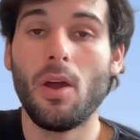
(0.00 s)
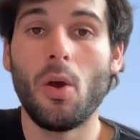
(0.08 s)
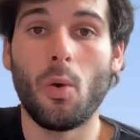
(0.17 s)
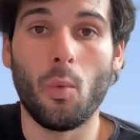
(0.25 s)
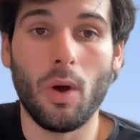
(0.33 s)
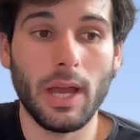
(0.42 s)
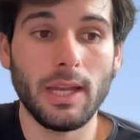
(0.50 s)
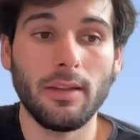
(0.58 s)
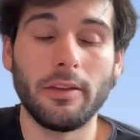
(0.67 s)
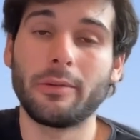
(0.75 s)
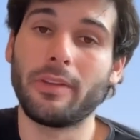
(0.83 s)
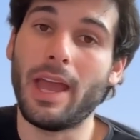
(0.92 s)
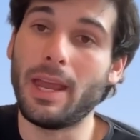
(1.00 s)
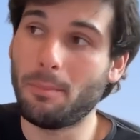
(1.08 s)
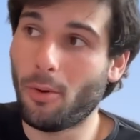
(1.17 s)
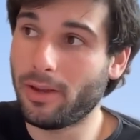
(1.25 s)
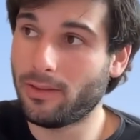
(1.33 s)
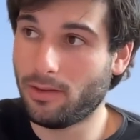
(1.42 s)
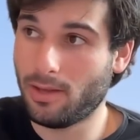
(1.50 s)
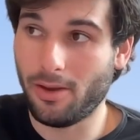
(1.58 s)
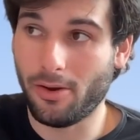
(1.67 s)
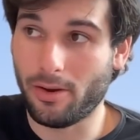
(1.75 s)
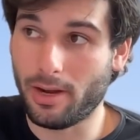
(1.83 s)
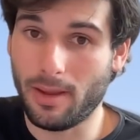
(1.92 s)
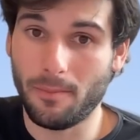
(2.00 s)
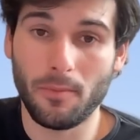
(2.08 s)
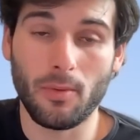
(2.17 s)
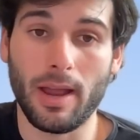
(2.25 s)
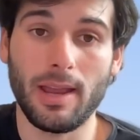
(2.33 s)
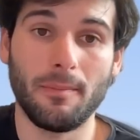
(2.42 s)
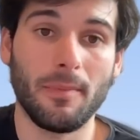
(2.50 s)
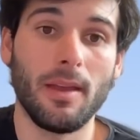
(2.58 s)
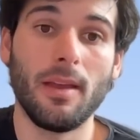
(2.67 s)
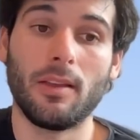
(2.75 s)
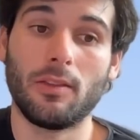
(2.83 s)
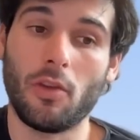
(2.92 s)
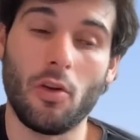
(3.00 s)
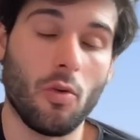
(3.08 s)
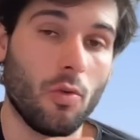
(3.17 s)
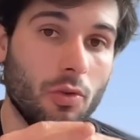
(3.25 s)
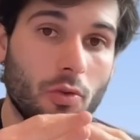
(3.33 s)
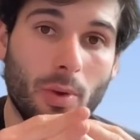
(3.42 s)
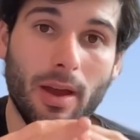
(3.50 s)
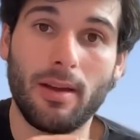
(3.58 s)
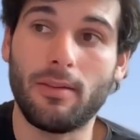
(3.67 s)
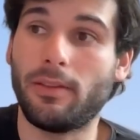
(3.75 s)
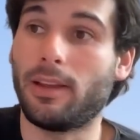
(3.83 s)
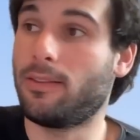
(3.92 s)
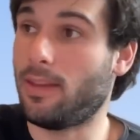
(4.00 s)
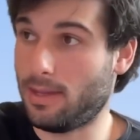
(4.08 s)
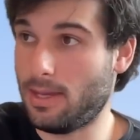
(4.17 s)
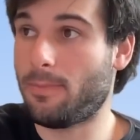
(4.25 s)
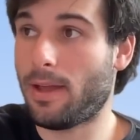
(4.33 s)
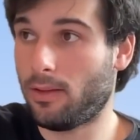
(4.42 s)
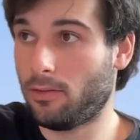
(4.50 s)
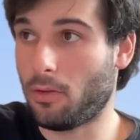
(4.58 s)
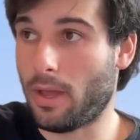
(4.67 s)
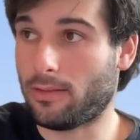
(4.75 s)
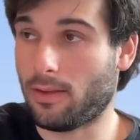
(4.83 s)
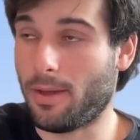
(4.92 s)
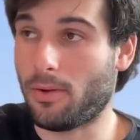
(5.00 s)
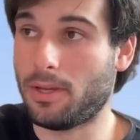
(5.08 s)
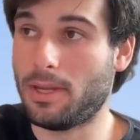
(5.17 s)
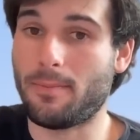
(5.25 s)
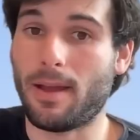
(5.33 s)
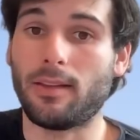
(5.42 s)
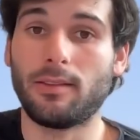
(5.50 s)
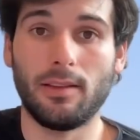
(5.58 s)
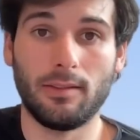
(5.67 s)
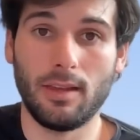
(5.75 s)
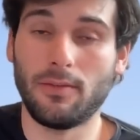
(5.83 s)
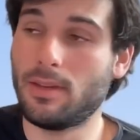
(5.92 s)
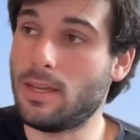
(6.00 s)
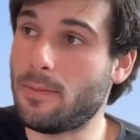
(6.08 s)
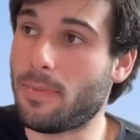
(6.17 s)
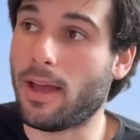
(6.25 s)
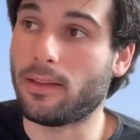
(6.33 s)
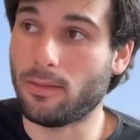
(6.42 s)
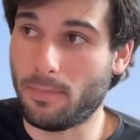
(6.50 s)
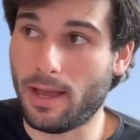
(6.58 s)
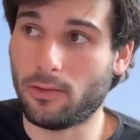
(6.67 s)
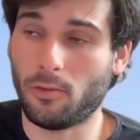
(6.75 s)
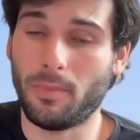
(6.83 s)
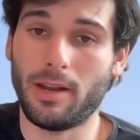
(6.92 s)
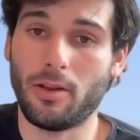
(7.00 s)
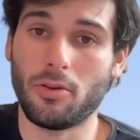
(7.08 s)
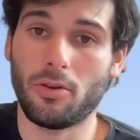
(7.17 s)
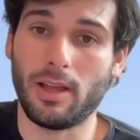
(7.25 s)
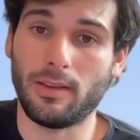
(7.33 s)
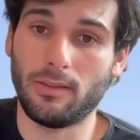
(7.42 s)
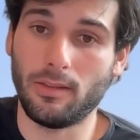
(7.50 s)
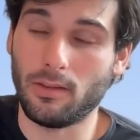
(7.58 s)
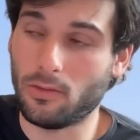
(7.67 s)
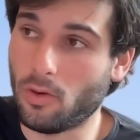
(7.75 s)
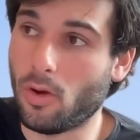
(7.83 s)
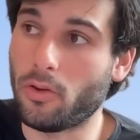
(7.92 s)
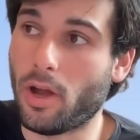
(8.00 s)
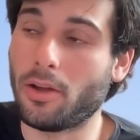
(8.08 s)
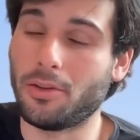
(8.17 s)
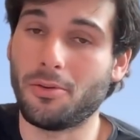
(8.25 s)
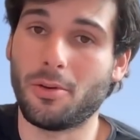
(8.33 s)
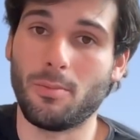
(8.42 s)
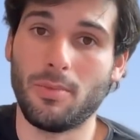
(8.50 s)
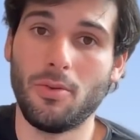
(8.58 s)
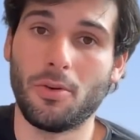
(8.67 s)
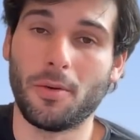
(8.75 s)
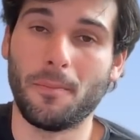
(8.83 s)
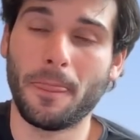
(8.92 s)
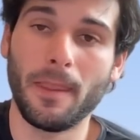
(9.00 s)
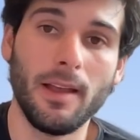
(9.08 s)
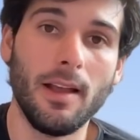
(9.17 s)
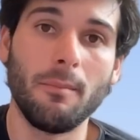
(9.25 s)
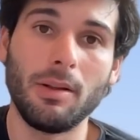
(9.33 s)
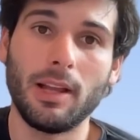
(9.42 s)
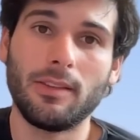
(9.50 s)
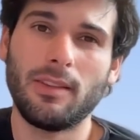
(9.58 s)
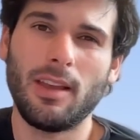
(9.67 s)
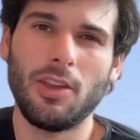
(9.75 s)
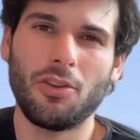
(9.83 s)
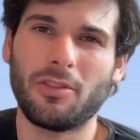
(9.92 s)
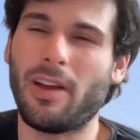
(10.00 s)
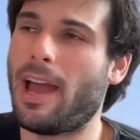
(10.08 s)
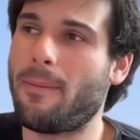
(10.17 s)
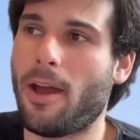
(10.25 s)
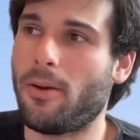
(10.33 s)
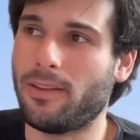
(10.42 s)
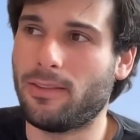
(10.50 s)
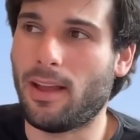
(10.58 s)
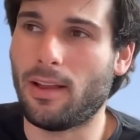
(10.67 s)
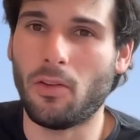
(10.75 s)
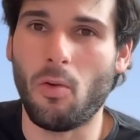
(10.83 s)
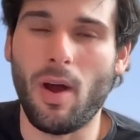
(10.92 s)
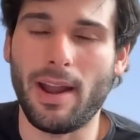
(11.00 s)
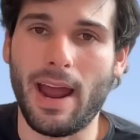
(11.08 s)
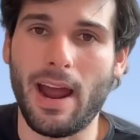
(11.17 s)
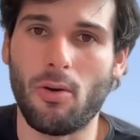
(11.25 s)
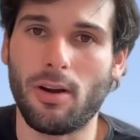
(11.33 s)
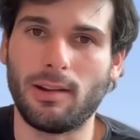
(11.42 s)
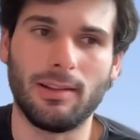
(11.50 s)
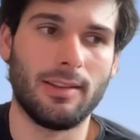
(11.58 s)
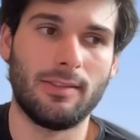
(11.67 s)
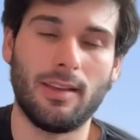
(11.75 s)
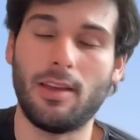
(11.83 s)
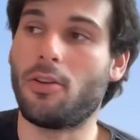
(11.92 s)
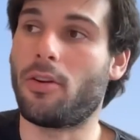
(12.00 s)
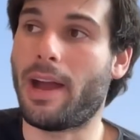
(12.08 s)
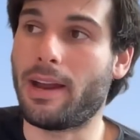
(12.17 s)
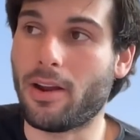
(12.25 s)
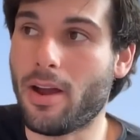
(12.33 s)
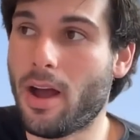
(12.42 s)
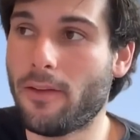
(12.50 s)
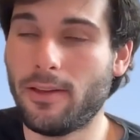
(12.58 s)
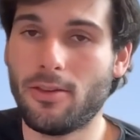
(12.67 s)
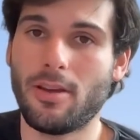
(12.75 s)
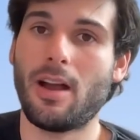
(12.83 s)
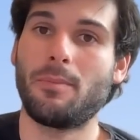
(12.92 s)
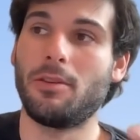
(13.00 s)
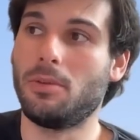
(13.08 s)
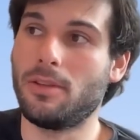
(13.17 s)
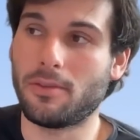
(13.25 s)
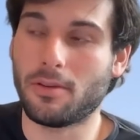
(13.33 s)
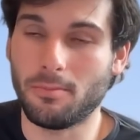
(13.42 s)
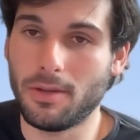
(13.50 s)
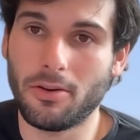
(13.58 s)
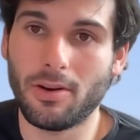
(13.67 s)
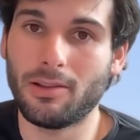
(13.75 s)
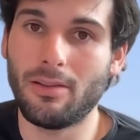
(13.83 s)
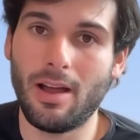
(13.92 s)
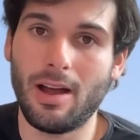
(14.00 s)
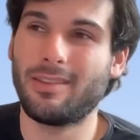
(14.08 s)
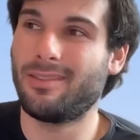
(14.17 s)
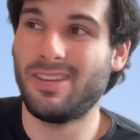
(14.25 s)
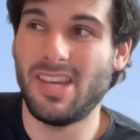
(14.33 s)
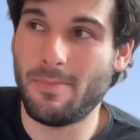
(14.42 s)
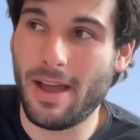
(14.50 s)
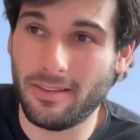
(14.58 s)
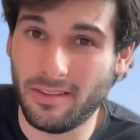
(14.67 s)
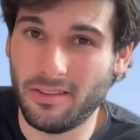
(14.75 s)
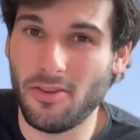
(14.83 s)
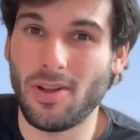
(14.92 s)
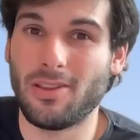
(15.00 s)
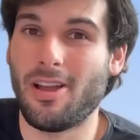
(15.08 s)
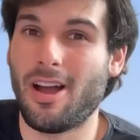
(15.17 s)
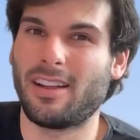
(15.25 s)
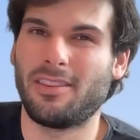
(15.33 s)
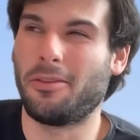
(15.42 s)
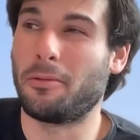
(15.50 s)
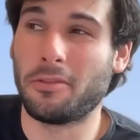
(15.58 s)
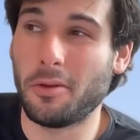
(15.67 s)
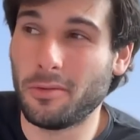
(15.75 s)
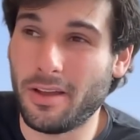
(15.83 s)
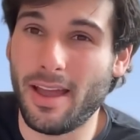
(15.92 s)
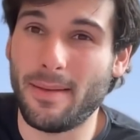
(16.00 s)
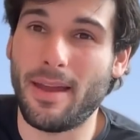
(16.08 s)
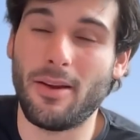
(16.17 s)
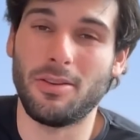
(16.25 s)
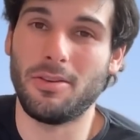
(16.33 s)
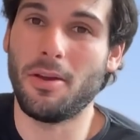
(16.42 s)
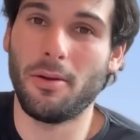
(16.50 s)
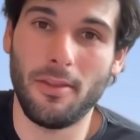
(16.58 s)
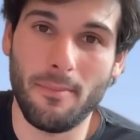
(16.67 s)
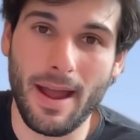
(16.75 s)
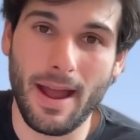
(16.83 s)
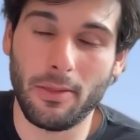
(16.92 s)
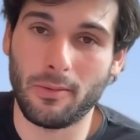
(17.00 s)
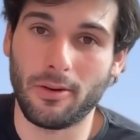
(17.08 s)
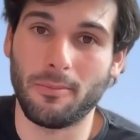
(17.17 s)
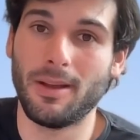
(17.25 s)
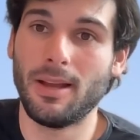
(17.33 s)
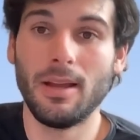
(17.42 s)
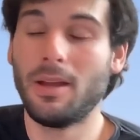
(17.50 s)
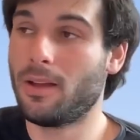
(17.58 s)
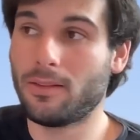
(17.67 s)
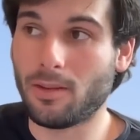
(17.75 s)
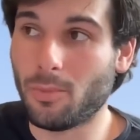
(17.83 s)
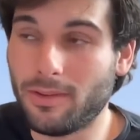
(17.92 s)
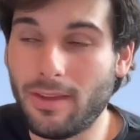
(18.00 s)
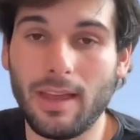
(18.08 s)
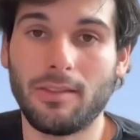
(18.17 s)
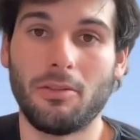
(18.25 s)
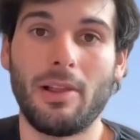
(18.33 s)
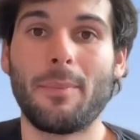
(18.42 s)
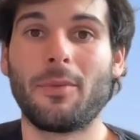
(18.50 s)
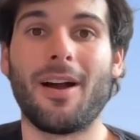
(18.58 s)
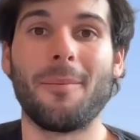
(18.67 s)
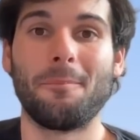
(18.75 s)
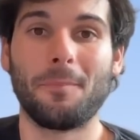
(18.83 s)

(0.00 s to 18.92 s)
One, there's endpoint security, right? So you have, let's say KeePass, you ask about KeePass. Let's say you have KeePass, a password manager that's installed on your computer. But let's say your timeout is set to one hour, and let's say you're at a coffee shop, you leave your computer unlocked, KeePass is still unlocked, there's no timeout, you go to the bathroom, someone takes your laptop